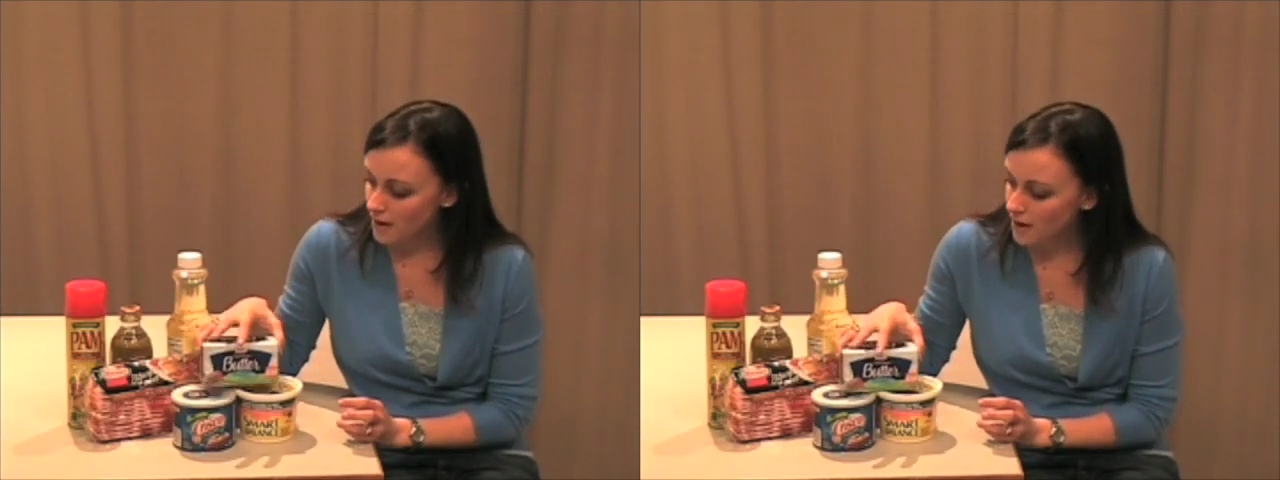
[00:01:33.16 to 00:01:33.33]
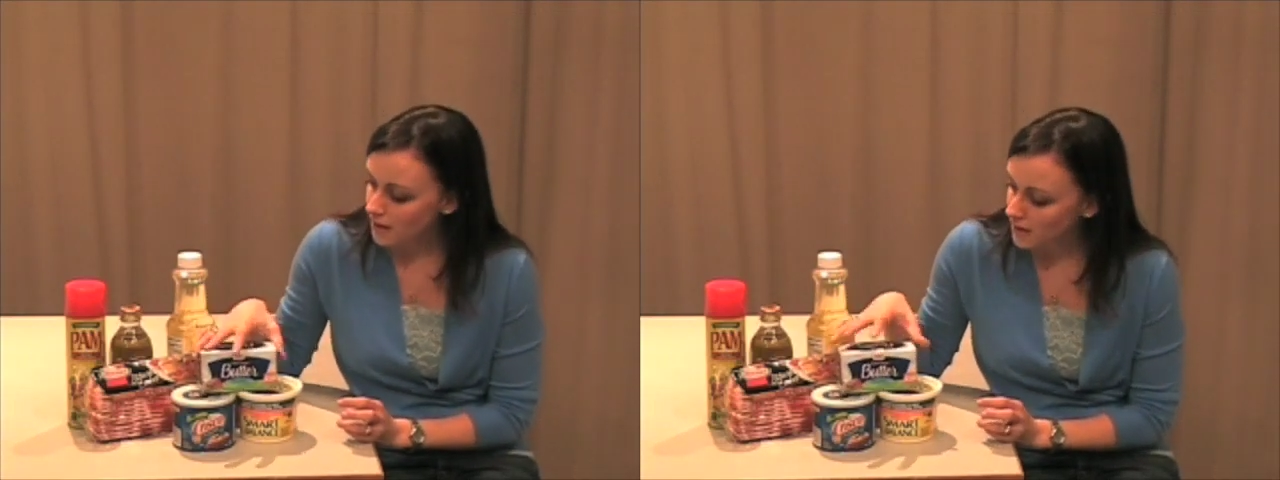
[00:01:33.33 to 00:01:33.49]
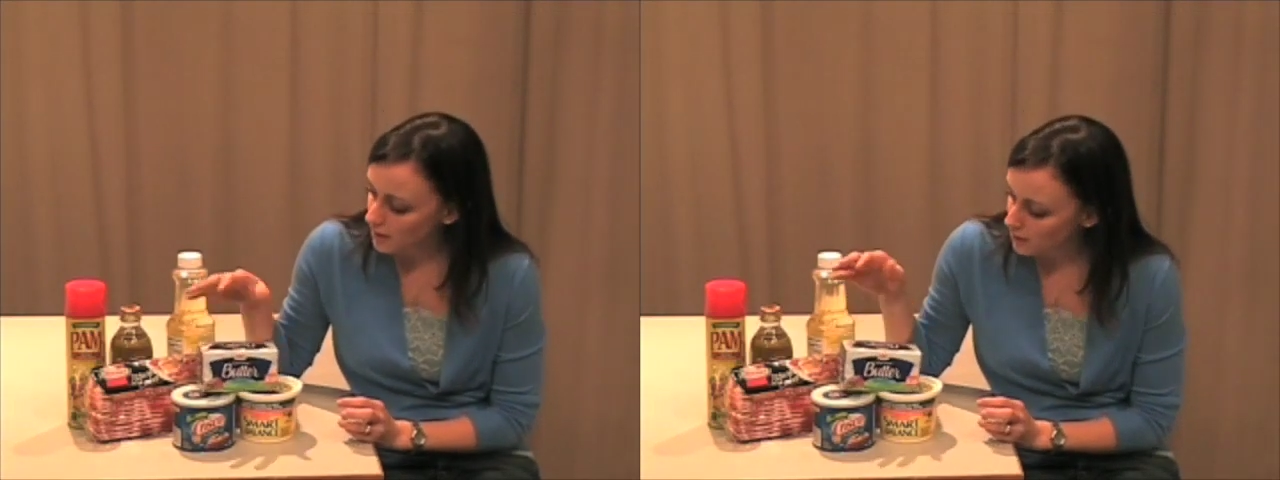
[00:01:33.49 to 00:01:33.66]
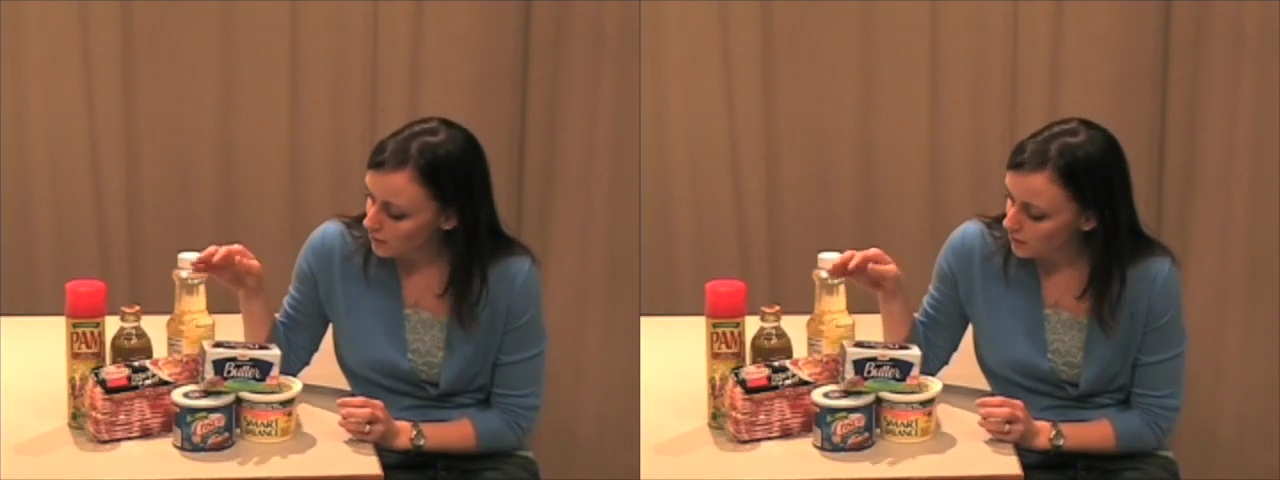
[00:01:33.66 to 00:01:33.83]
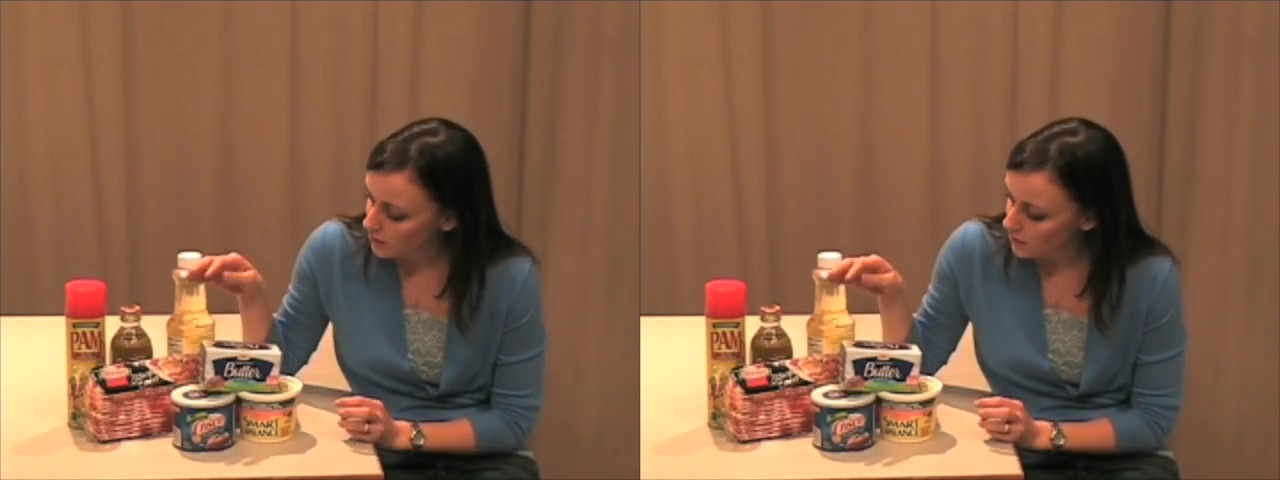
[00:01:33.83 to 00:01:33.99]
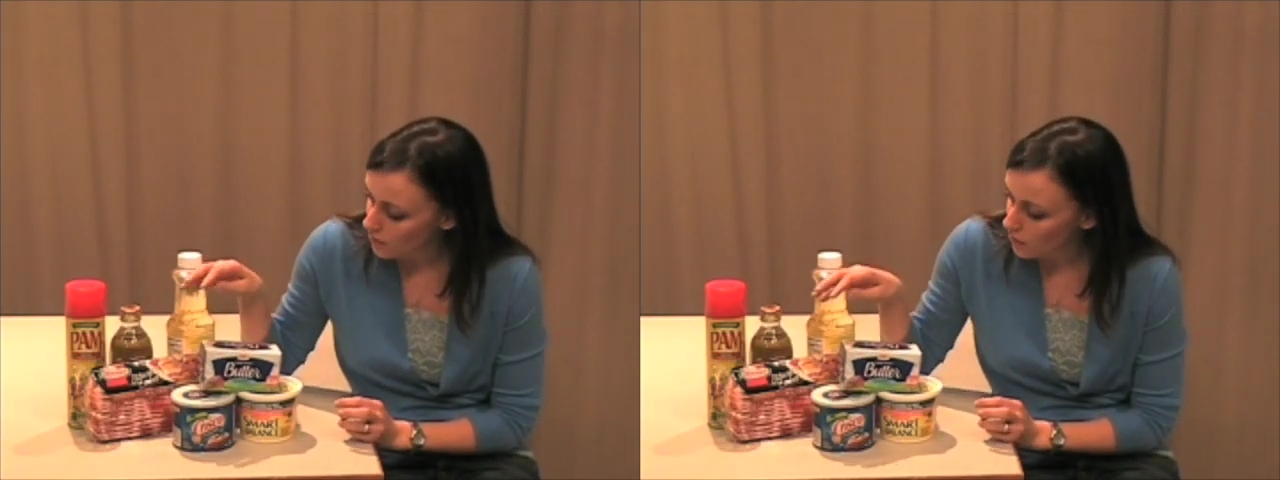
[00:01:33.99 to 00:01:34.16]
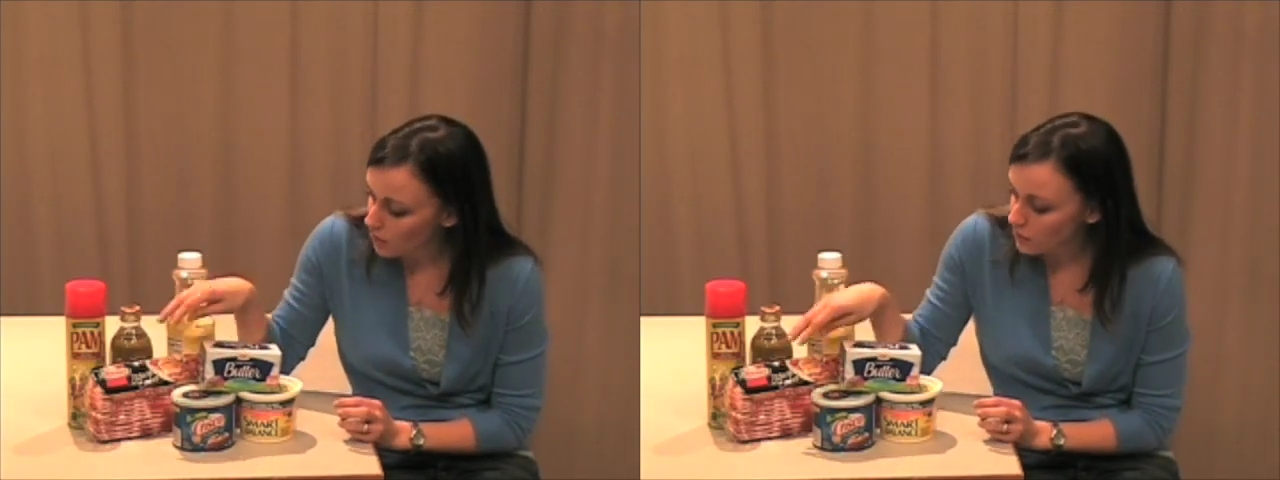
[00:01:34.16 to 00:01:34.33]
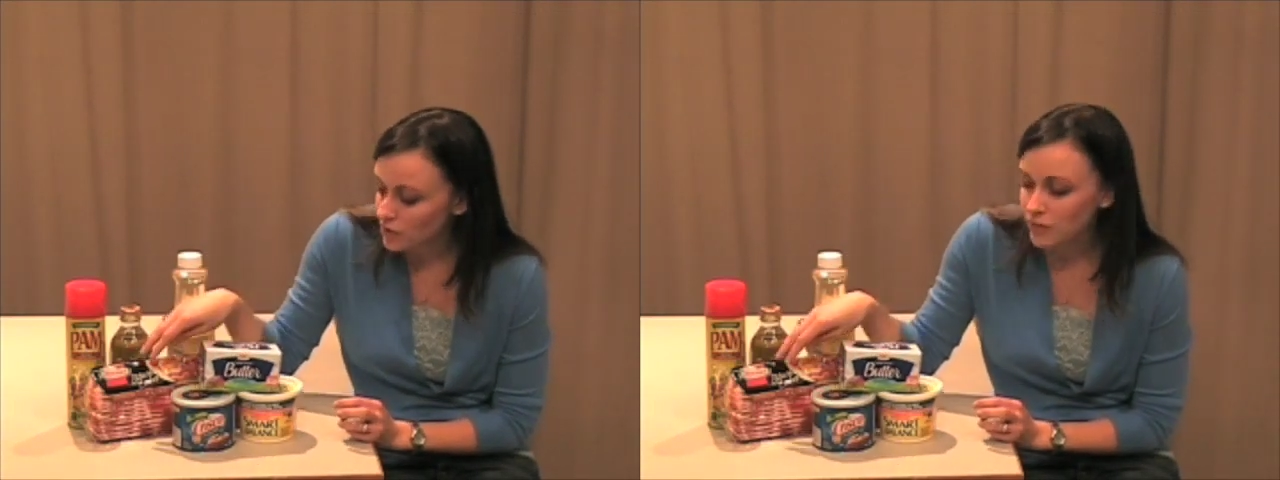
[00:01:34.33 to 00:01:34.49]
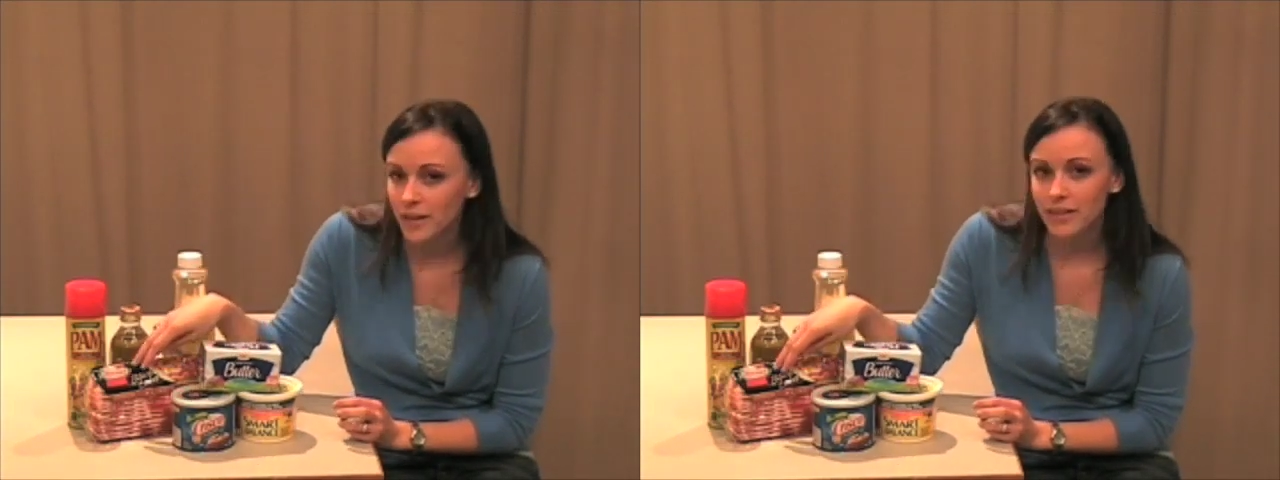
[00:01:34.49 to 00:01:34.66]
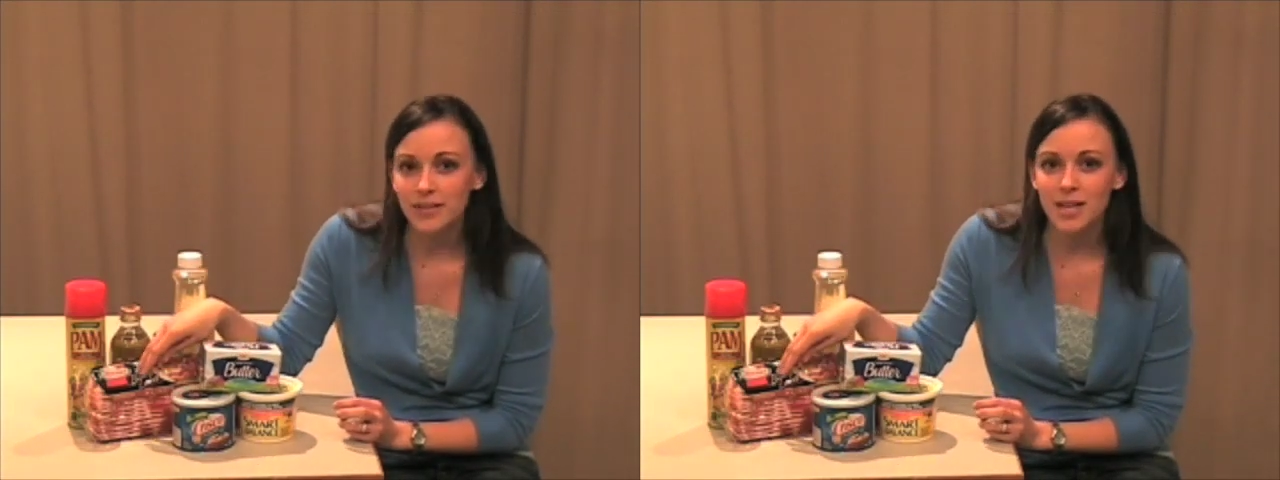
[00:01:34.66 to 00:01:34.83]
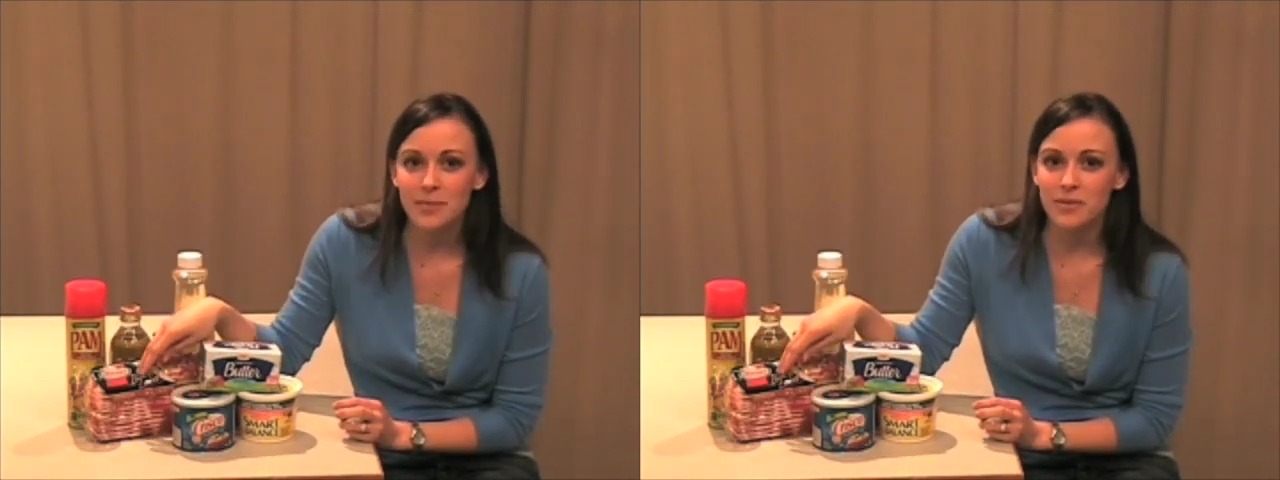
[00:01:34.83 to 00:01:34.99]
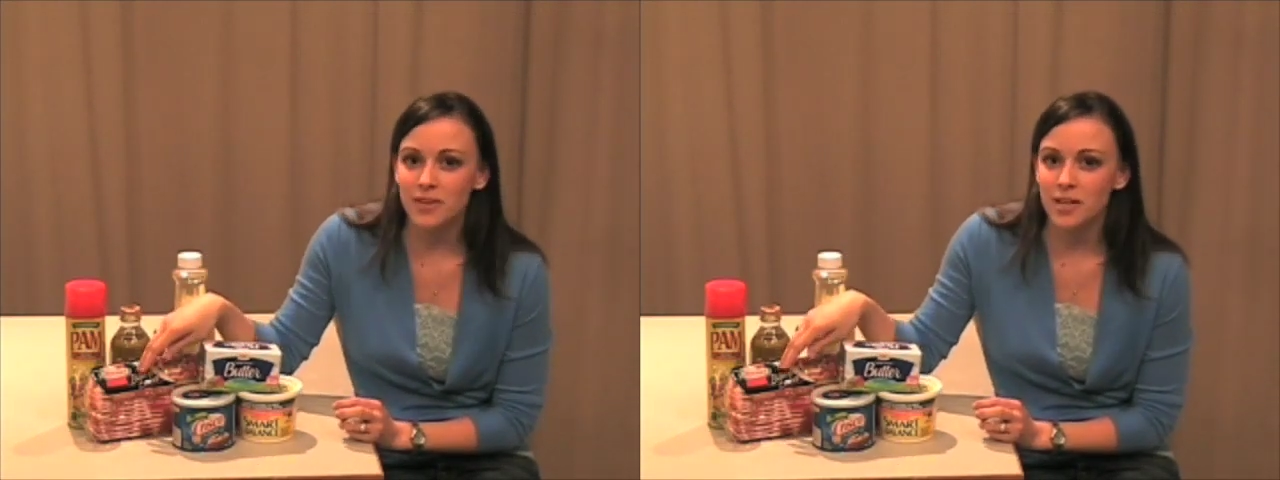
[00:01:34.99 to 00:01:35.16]
and then also any
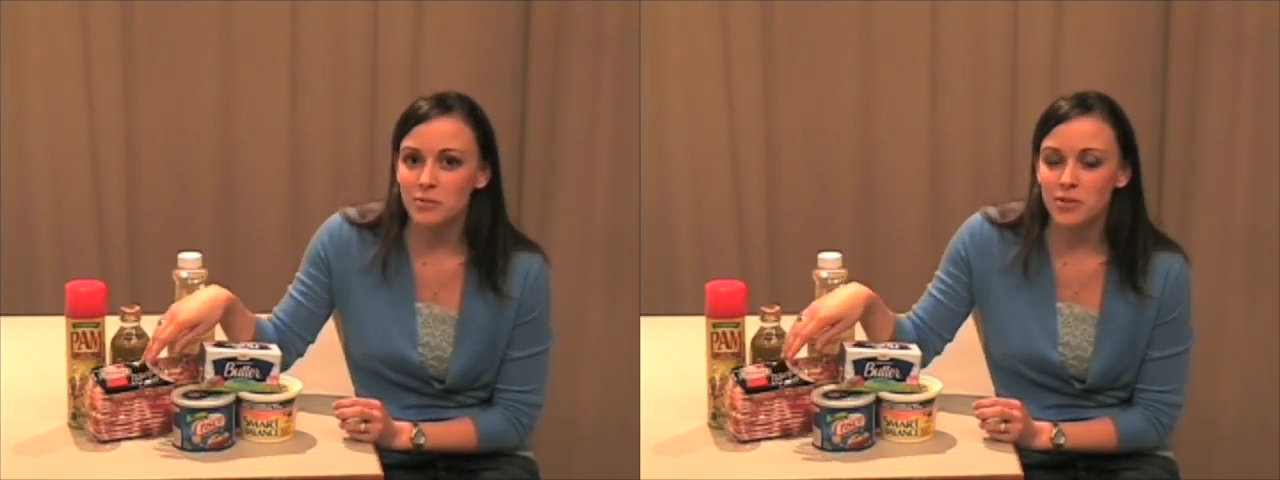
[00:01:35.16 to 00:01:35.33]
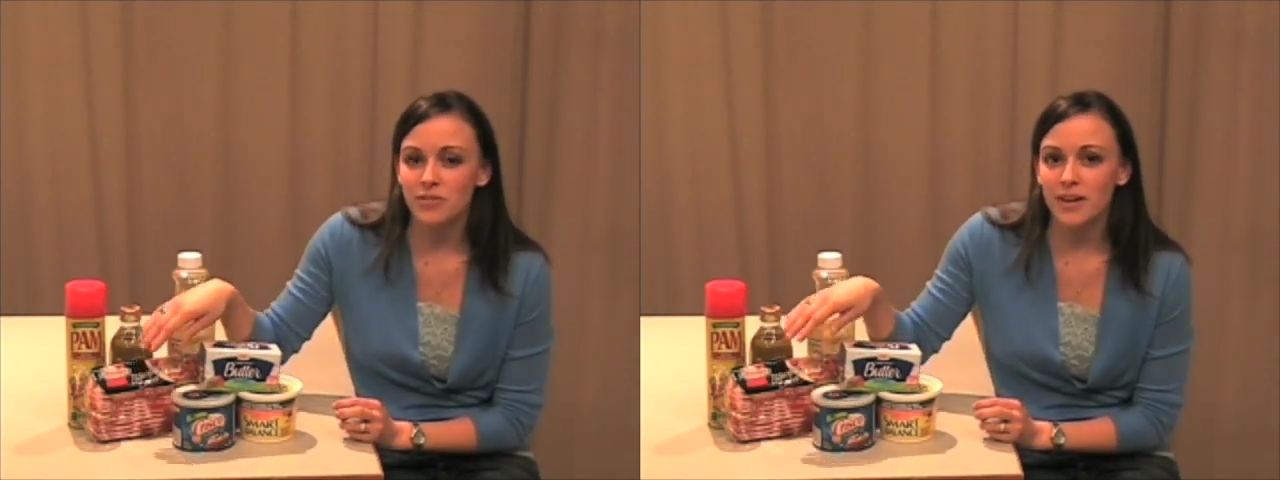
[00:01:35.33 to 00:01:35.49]
type of animal